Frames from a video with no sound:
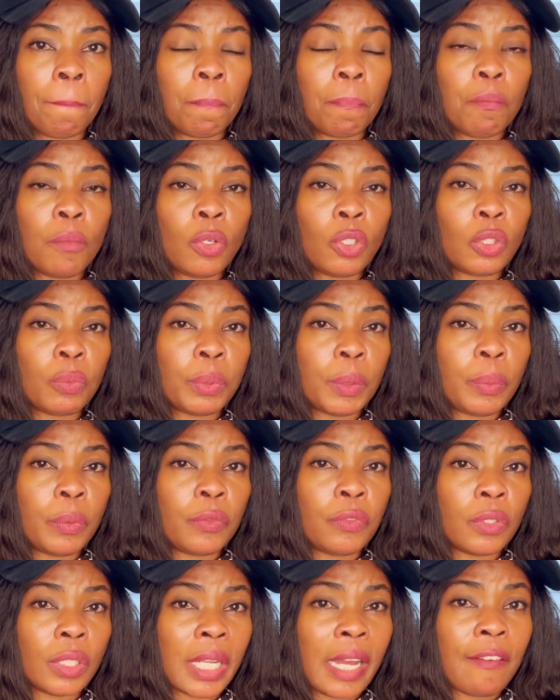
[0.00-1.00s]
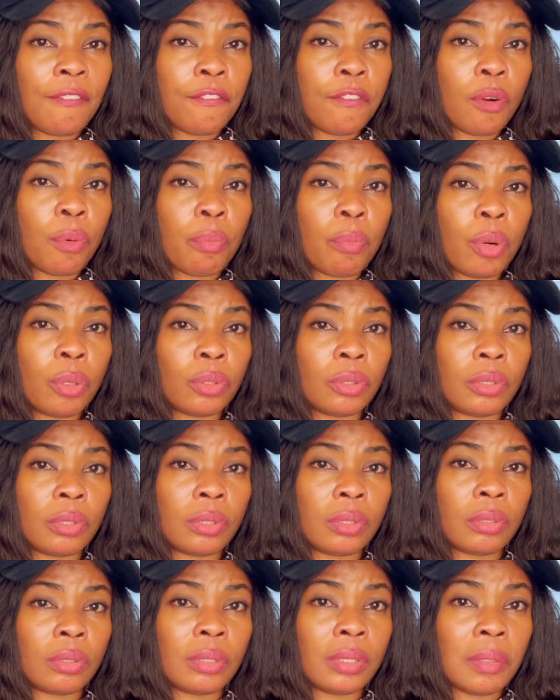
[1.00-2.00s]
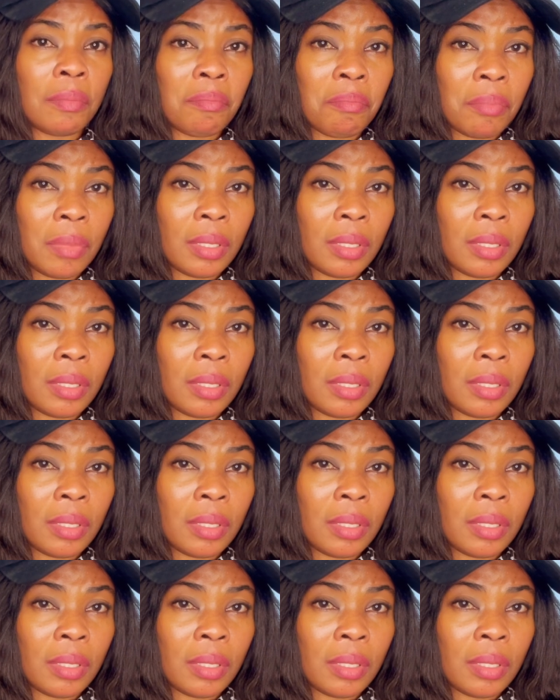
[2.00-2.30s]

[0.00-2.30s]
most people for that four months, they,